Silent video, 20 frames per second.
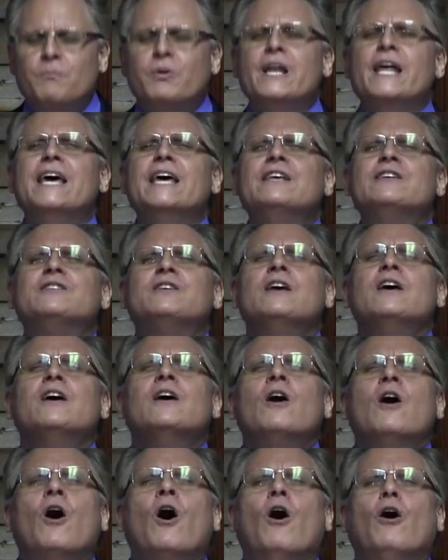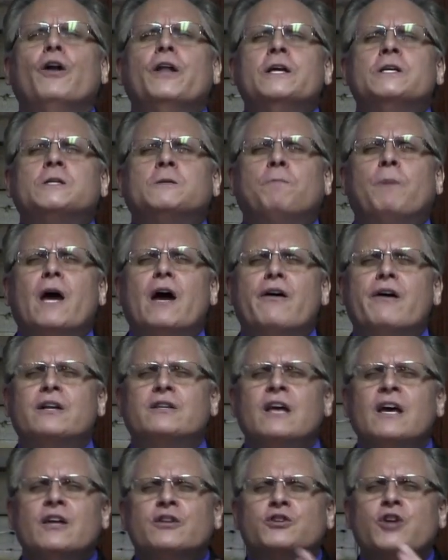Please, Holy
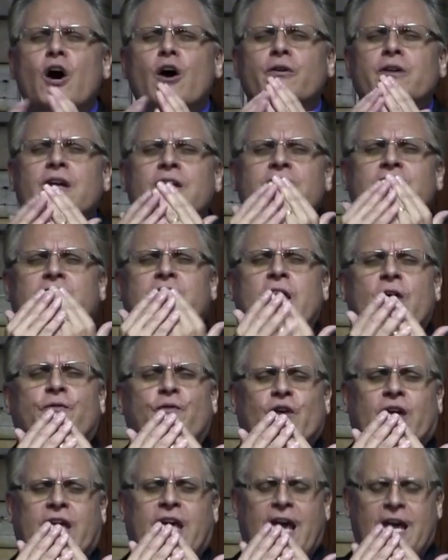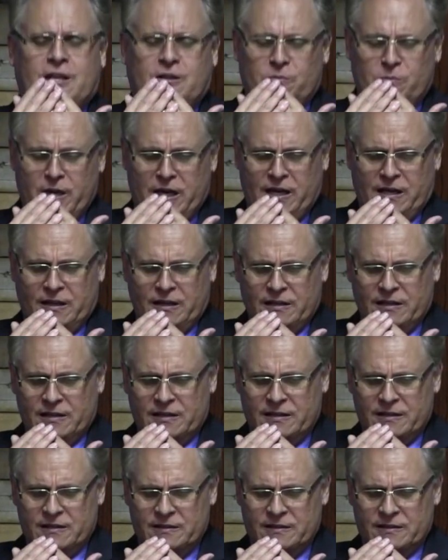Spirit, don't suffocate me.